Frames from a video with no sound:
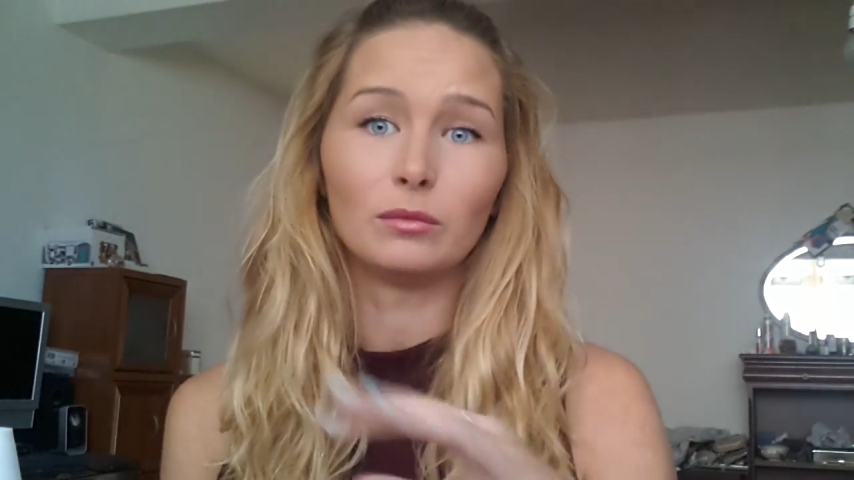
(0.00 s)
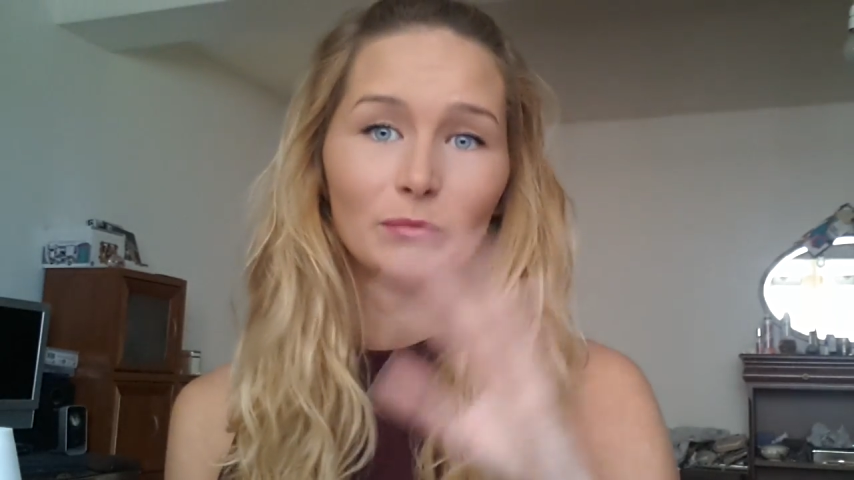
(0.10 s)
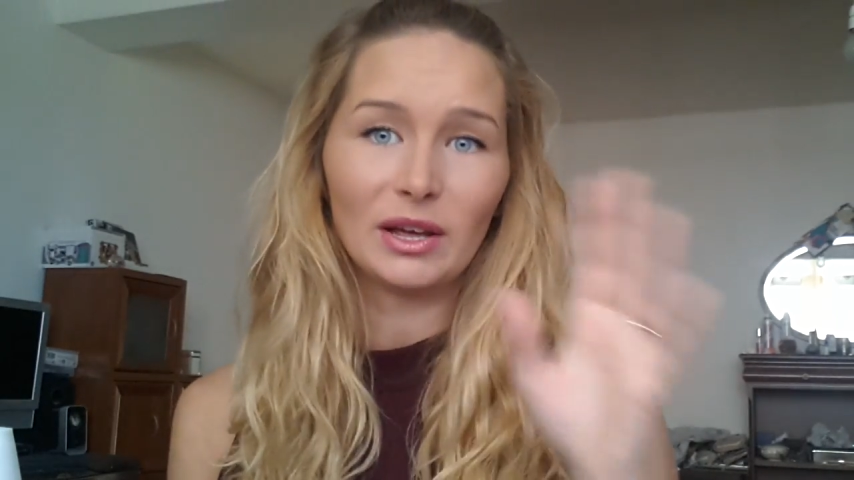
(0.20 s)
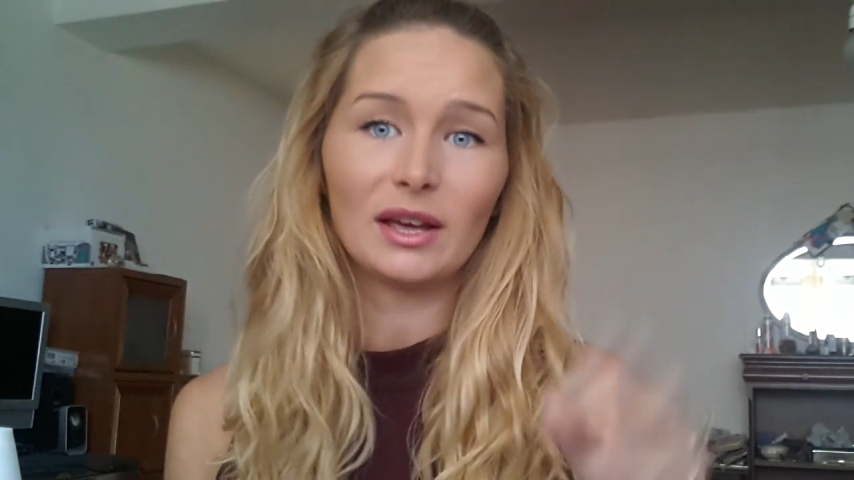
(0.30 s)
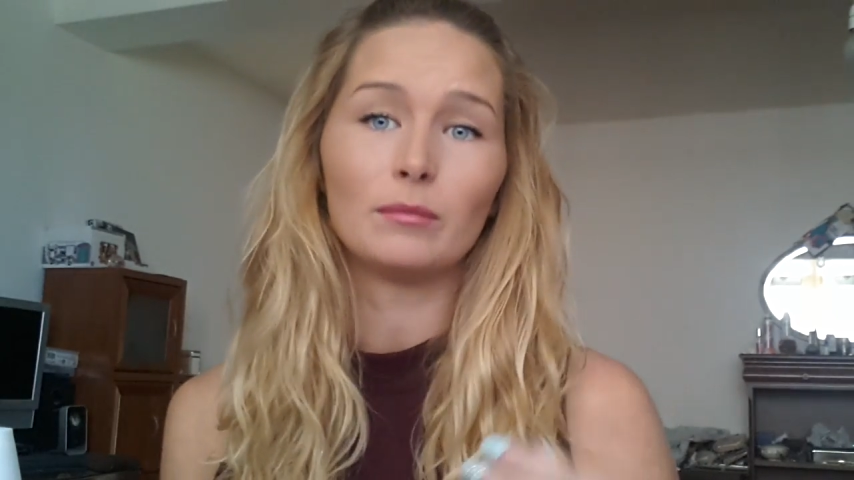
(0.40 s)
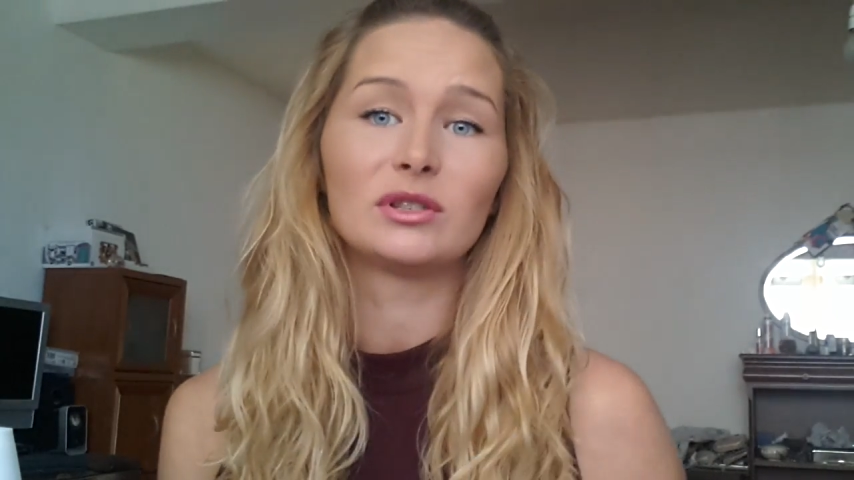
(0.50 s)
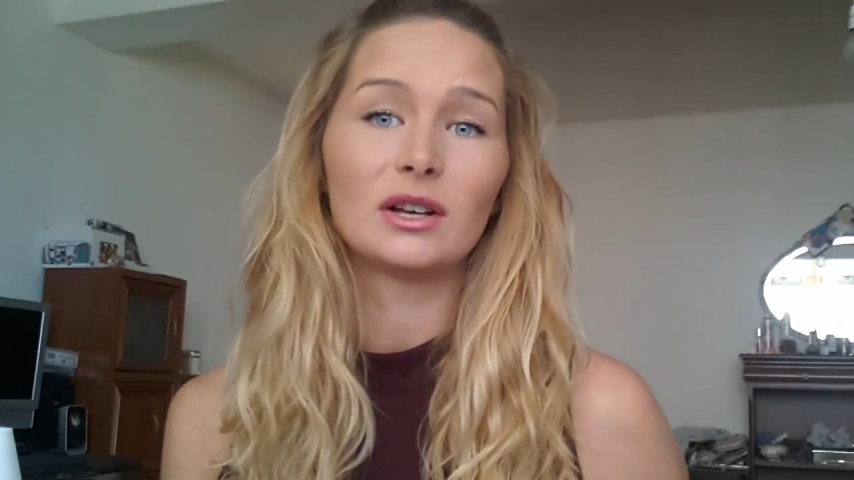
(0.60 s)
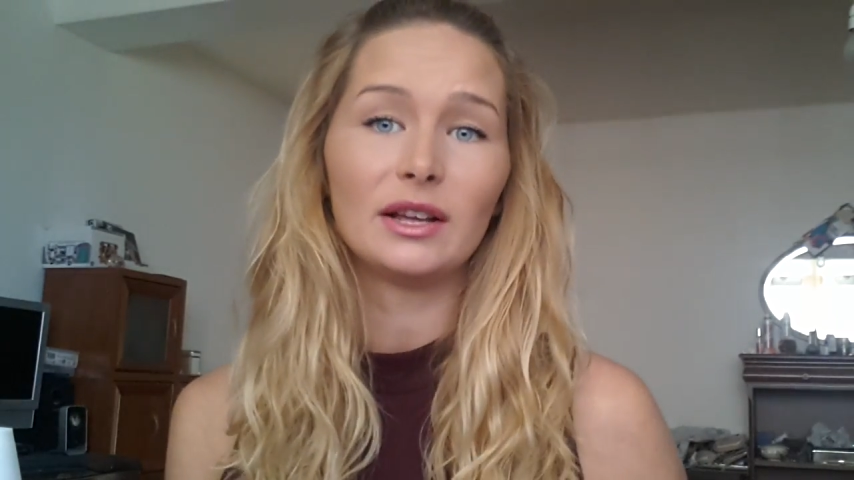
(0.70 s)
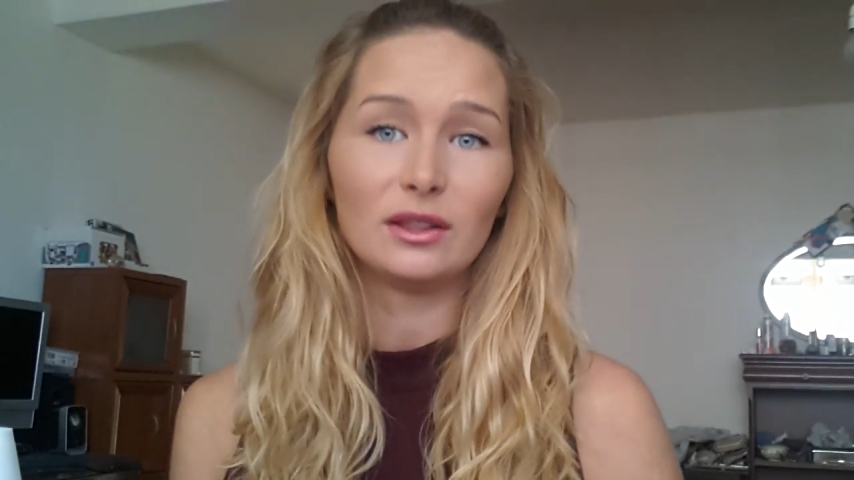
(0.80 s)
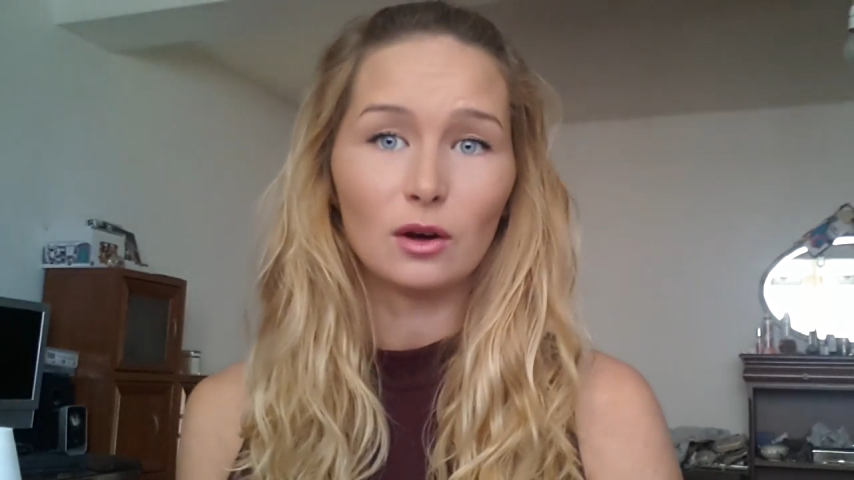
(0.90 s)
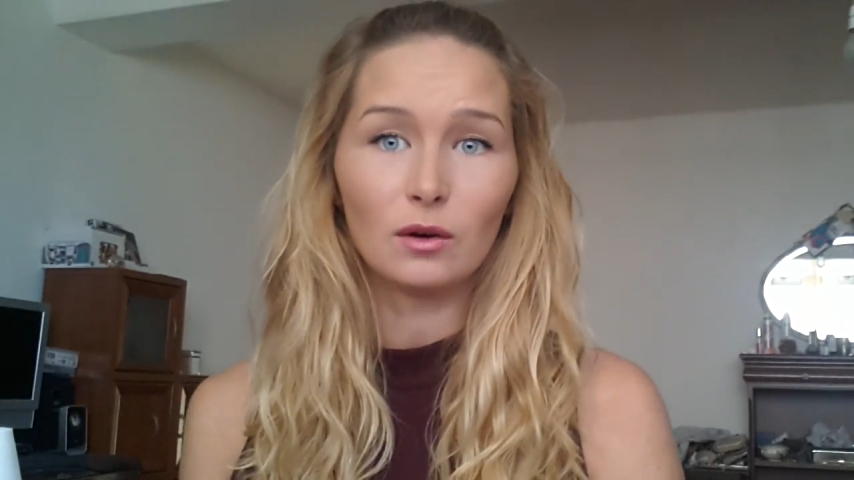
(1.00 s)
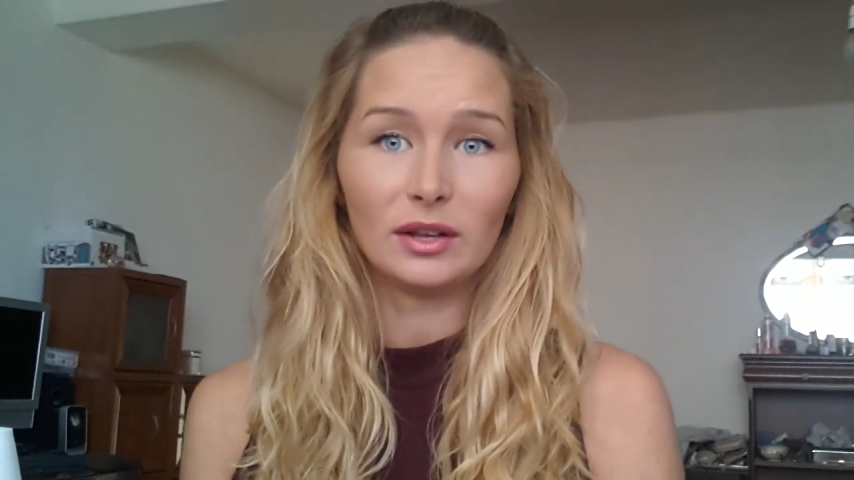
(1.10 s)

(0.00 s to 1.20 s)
being able to clean the